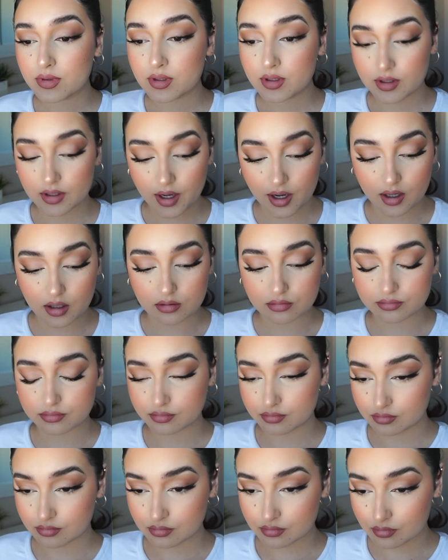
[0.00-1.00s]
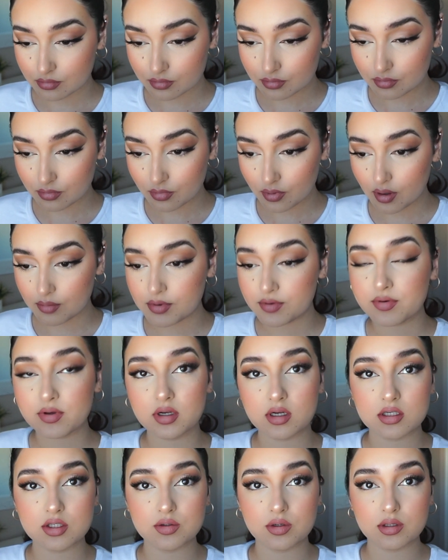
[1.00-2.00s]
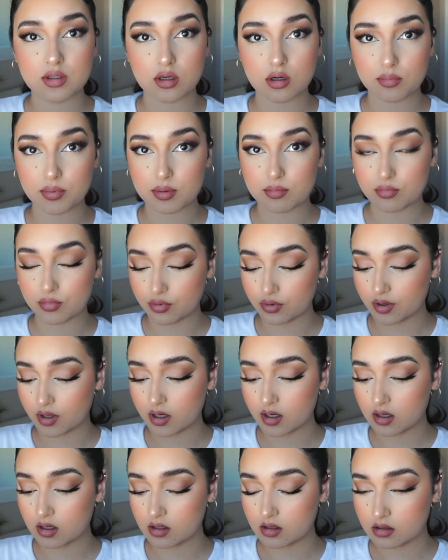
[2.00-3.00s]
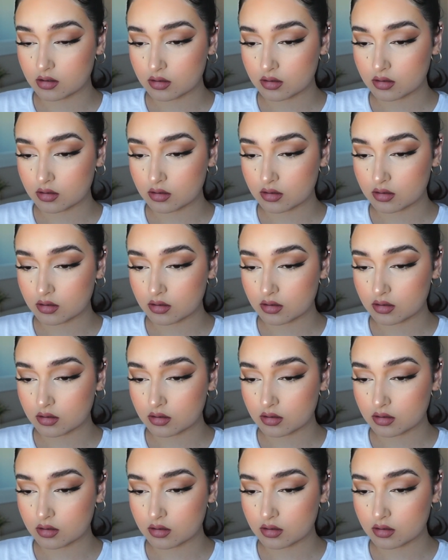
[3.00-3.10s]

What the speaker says: Yeah, maybe we're gonna do a little bit more.